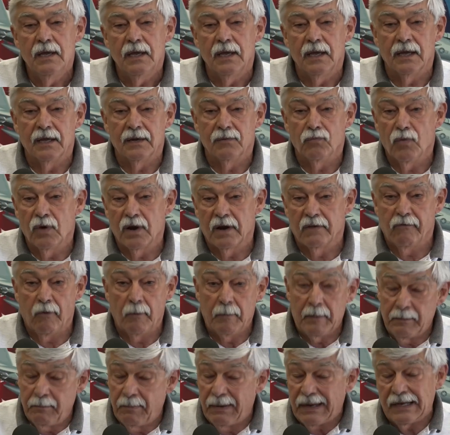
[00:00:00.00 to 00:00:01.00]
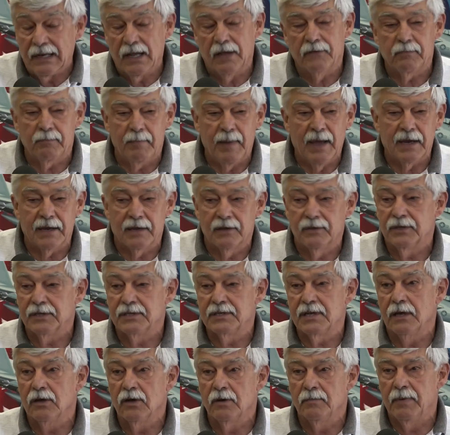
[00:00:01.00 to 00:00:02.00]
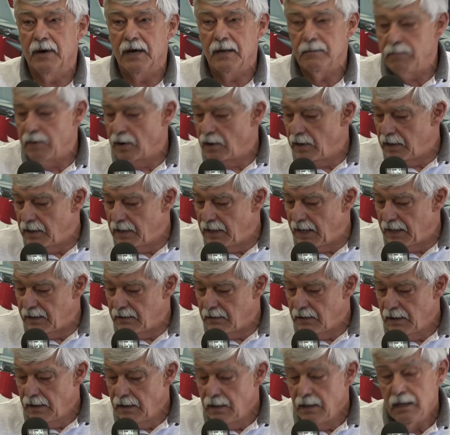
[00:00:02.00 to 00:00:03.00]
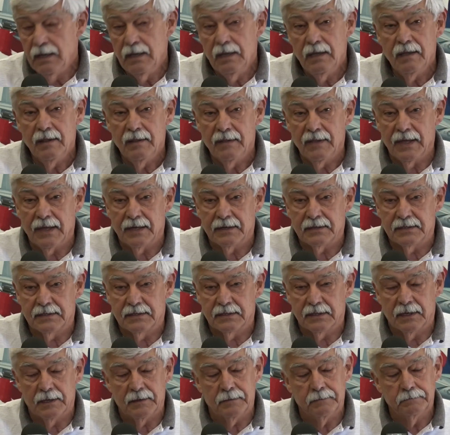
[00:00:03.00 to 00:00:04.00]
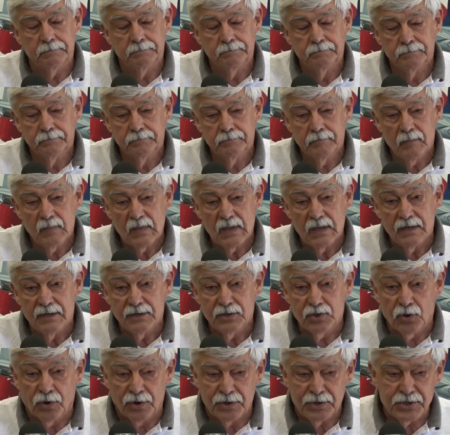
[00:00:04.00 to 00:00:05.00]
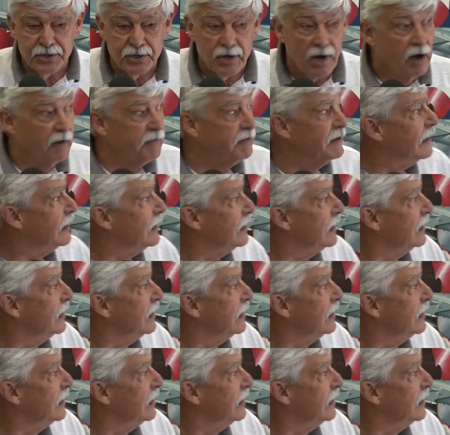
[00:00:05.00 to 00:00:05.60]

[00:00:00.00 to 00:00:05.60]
and one of them had been left back in the tailpipe area, and that torched off.